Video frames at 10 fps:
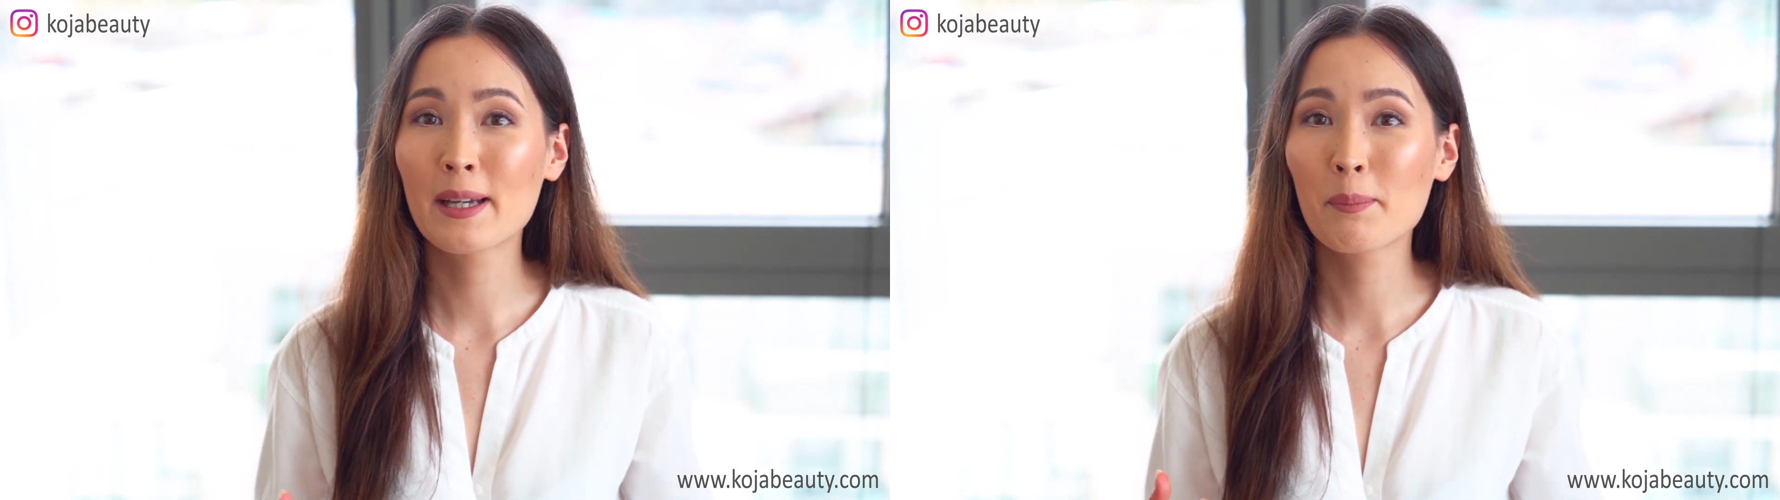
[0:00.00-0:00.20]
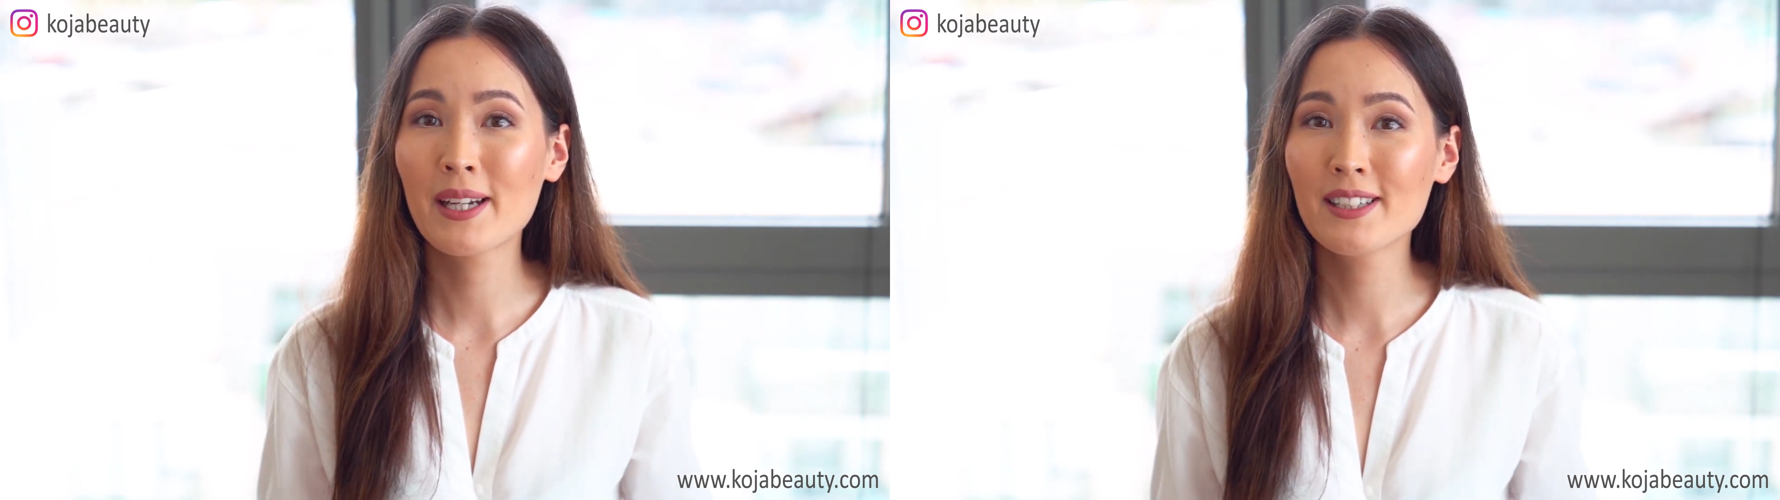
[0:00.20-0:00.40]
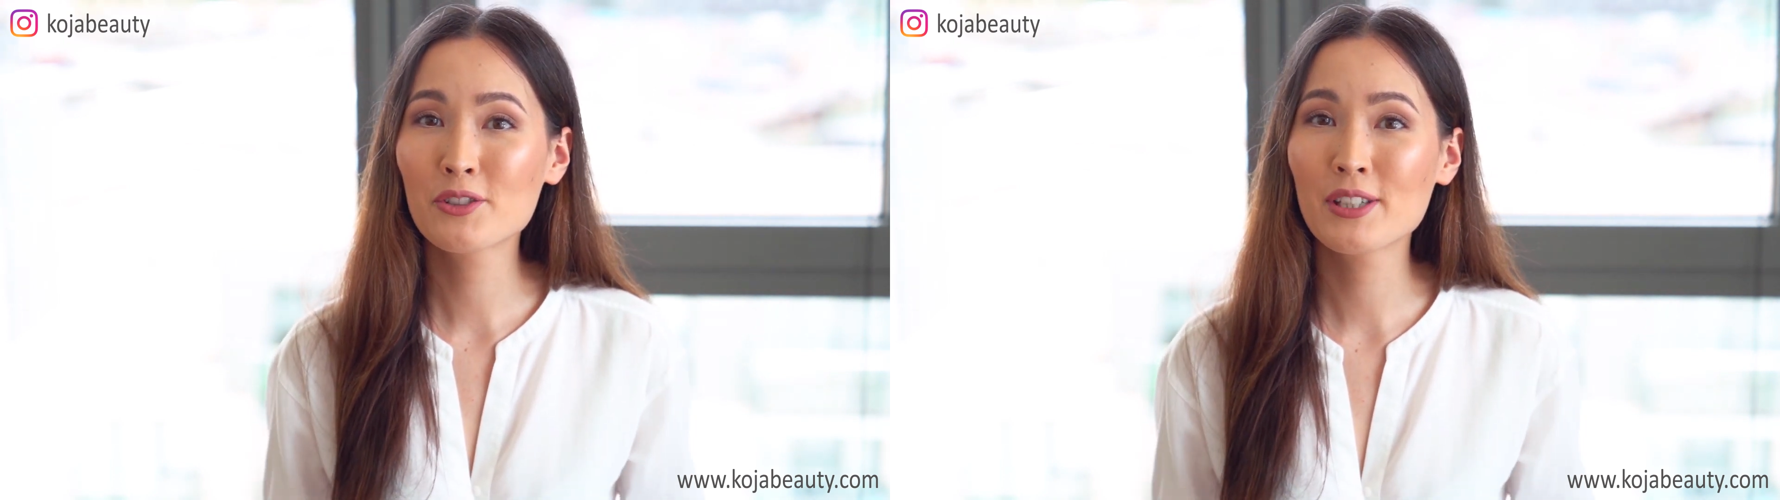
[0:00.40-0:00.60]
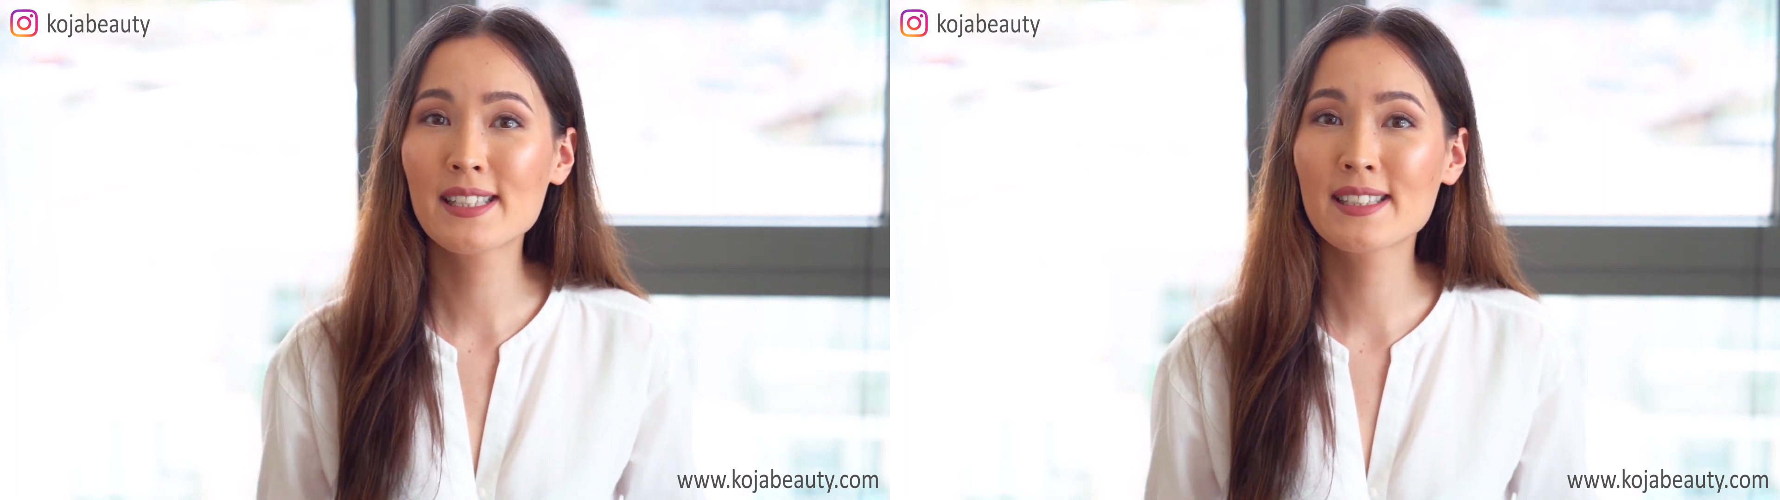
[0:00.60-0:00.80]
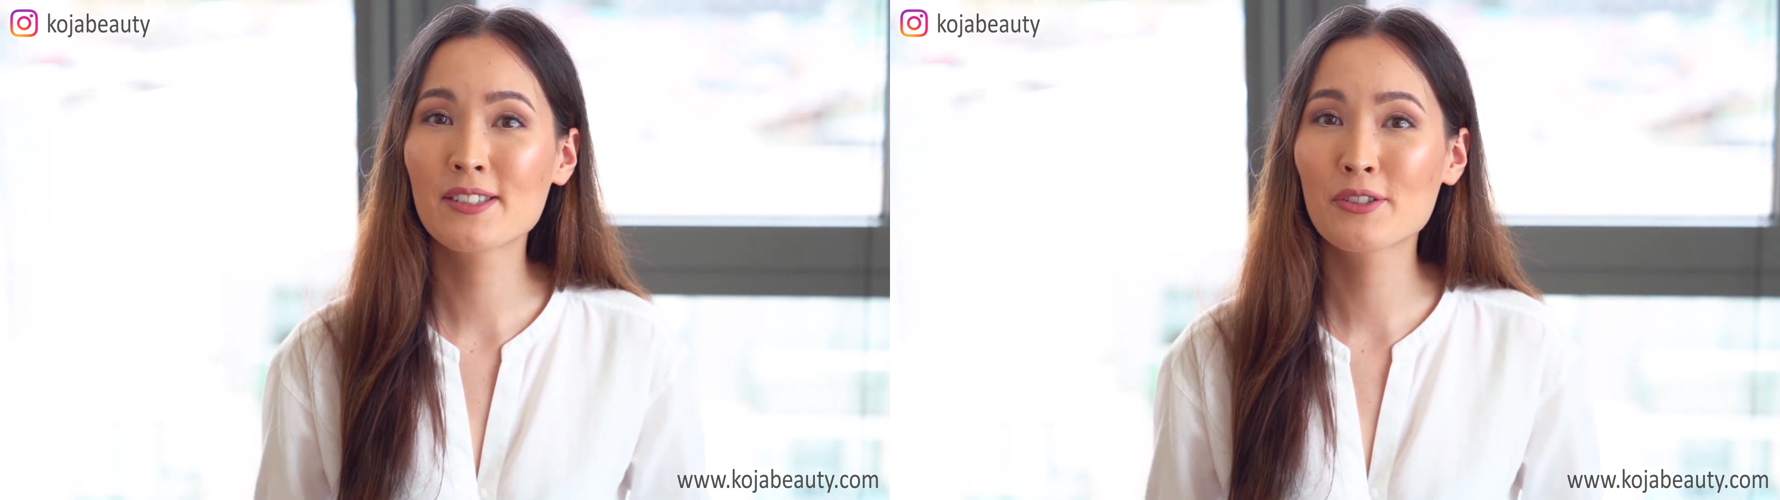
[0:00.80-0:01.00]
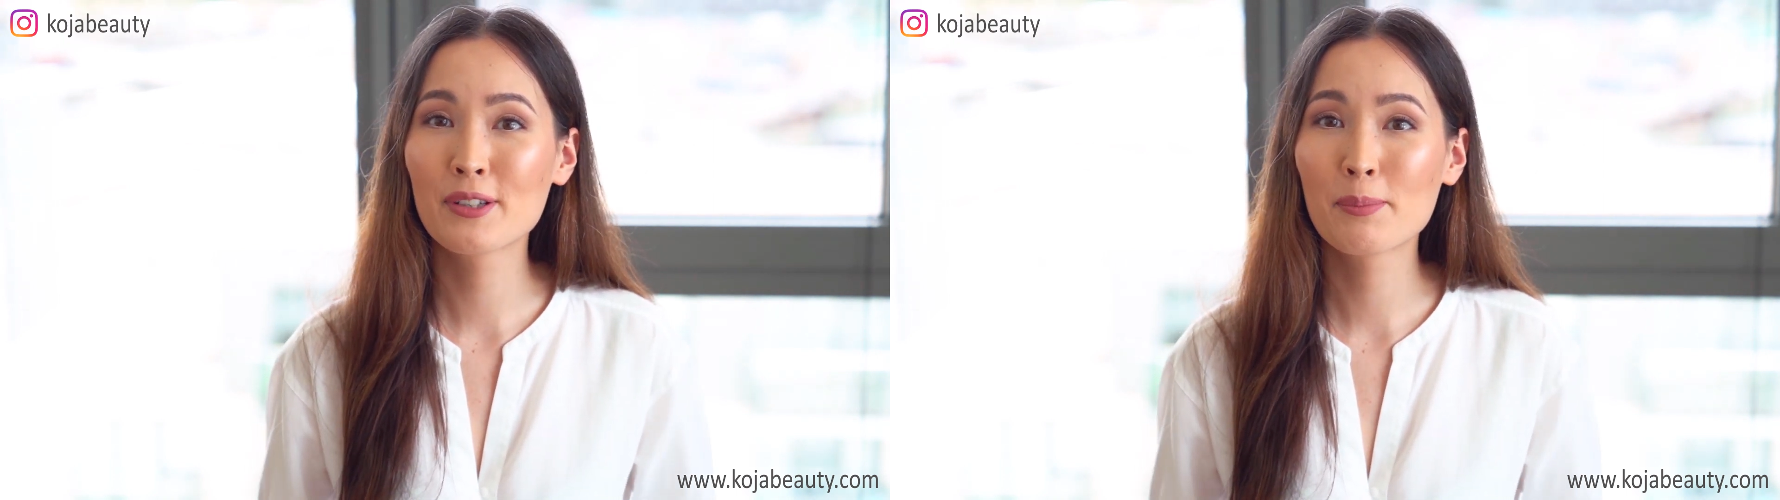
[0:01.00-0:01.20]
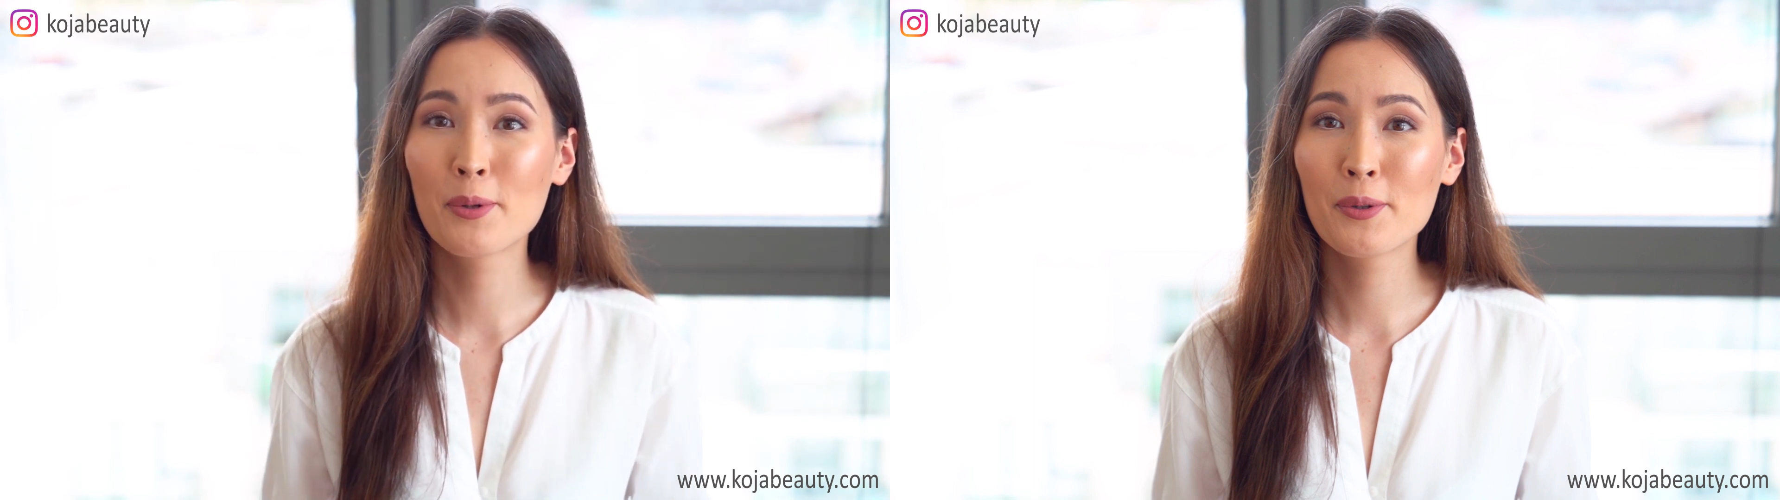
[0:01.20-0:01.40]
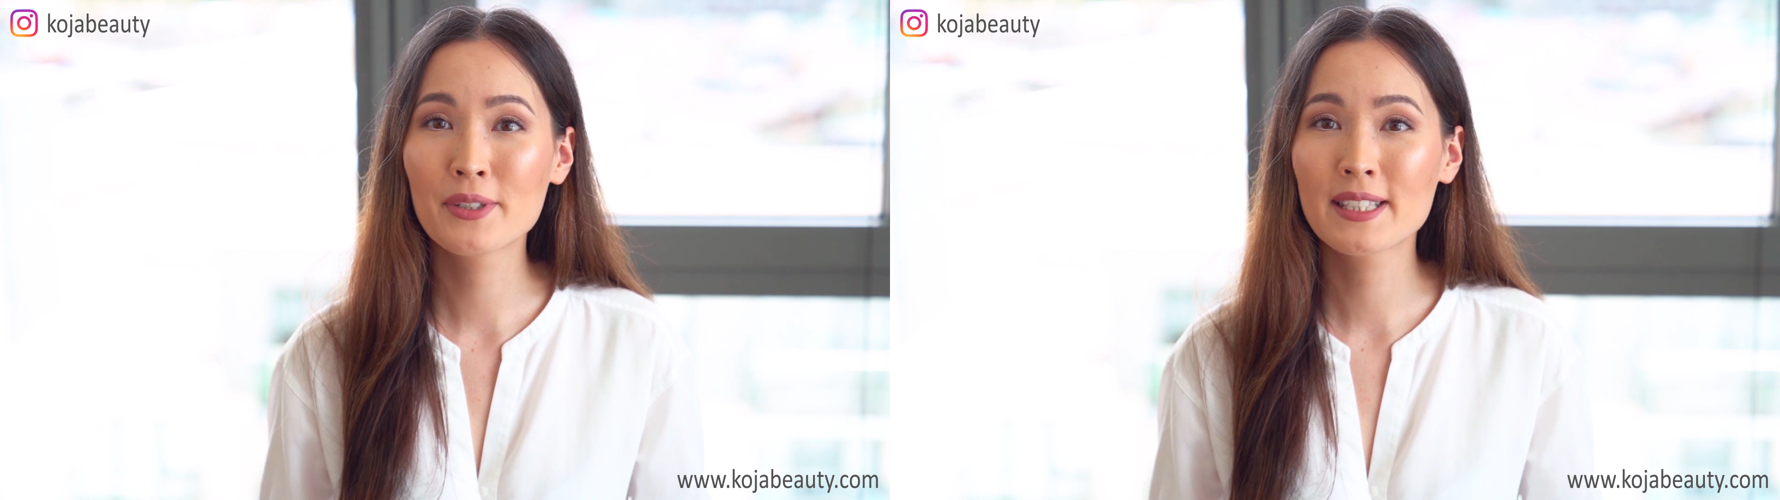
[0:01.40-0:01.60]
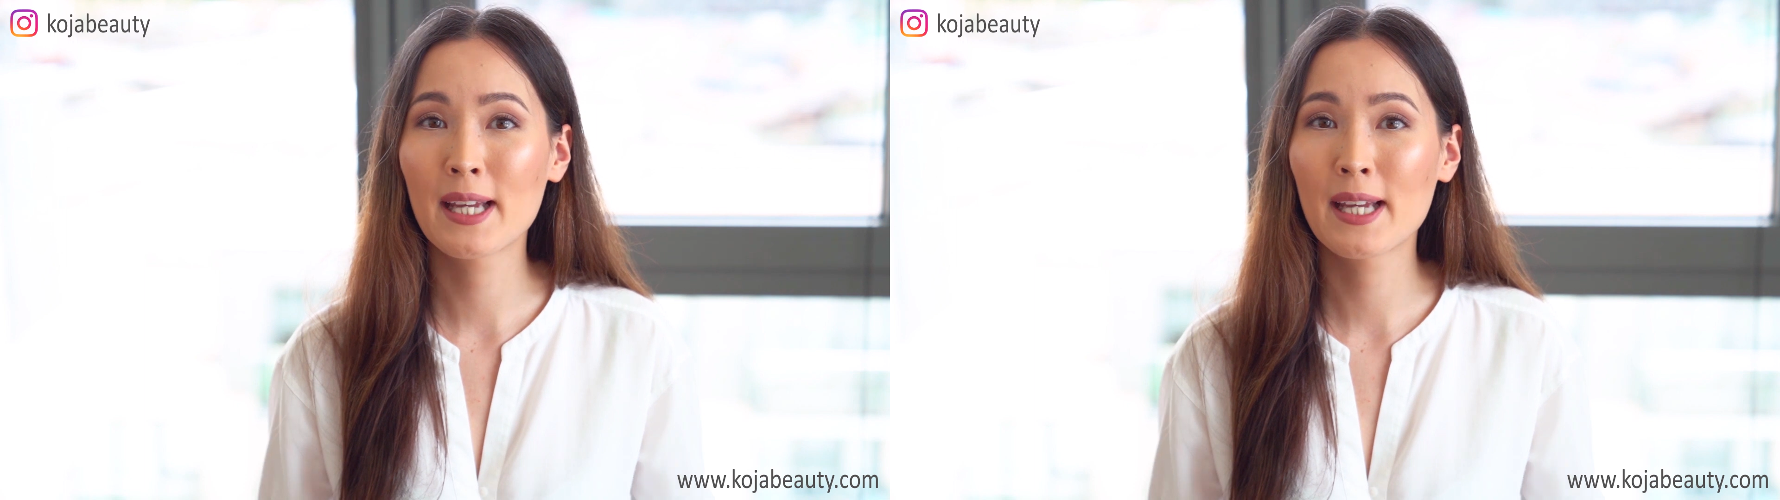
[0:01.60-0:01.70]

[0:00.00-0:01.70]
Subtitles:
that penetrates into the pores